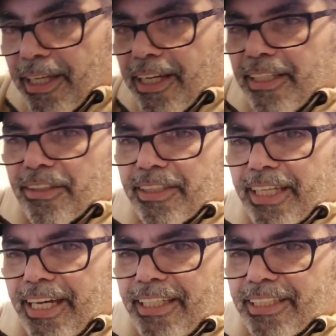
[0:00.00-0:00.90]
in its
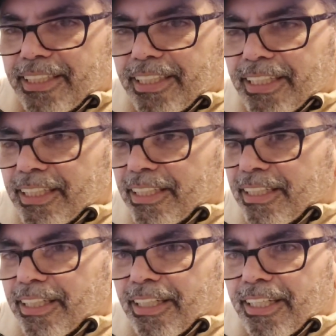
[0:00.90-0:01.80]
case
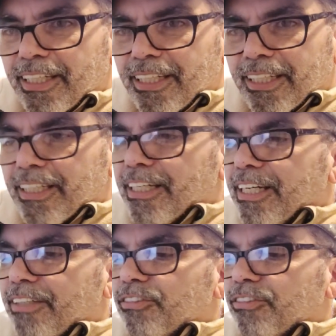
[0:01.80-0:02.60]
and